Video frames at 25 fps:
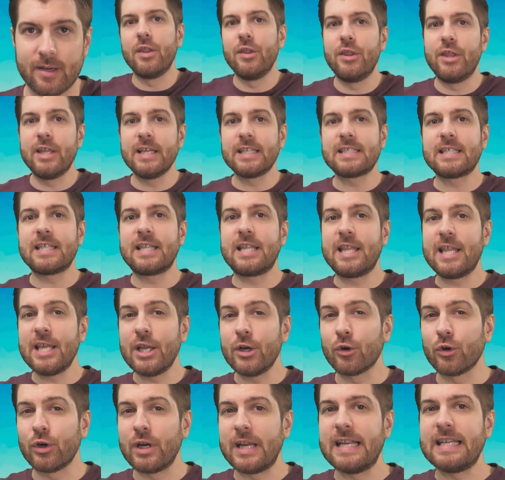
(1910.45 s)
This
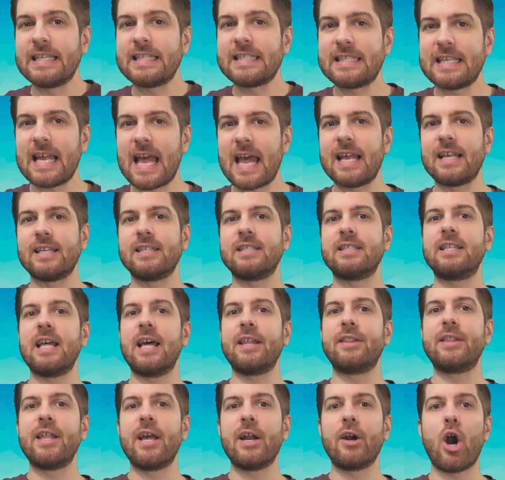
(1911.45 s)
theory says
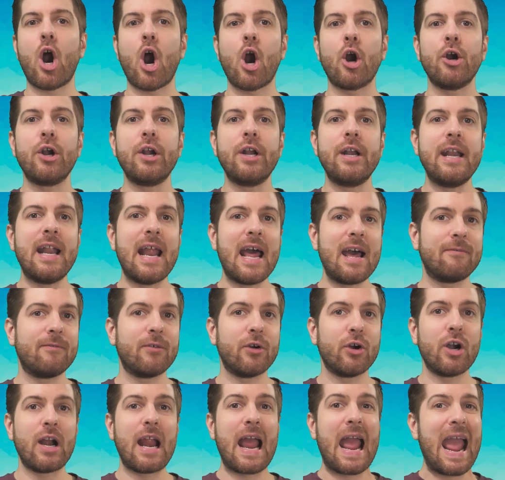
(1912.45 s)
that there are
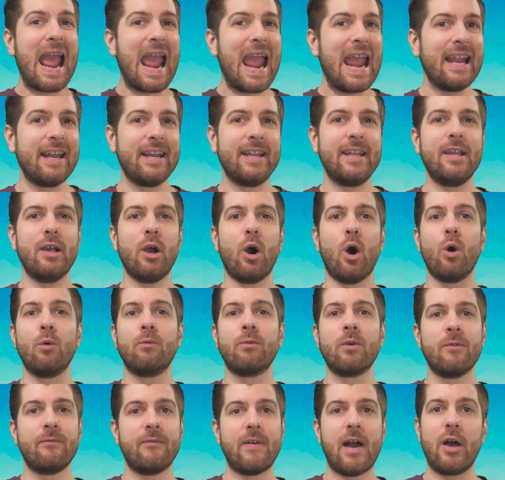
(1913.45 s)
never any
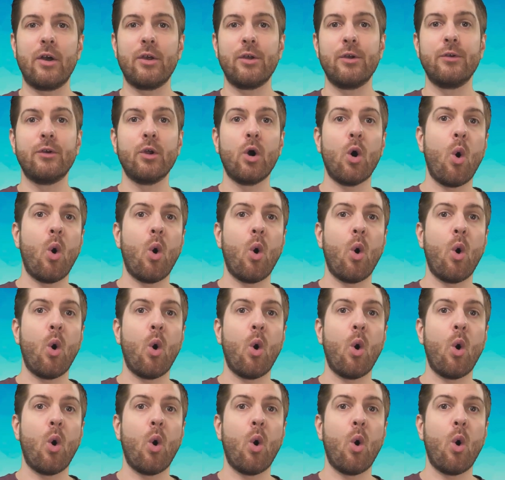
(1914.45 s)
overvalued